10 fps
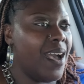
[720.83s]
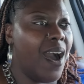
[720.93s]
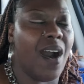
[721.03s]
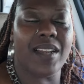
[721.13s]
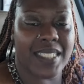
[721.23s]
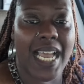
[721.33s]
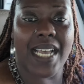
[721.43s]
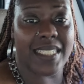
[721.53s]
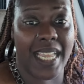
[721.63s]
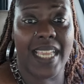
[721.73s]
all the
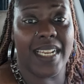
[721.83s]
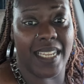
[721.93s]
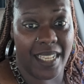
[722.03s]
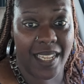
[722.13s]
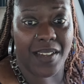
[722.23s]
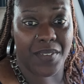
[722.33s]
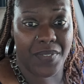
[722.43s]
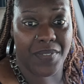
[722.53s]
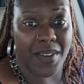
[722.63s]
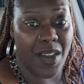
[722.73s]
times that he done
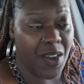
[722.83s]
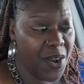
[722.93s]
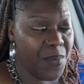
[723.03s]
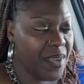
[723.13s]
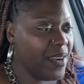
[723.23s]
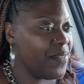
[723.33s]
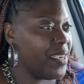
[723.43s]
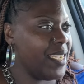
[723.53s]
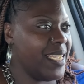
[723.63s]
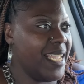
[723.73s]
left or
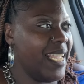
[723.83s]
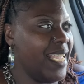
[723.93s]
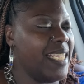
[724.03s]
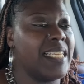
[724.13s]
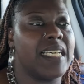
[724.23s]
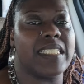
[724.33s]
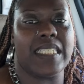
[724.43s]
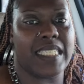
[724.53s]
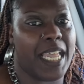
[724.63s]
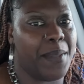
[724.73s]
whatever, he does
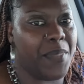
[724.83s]
the same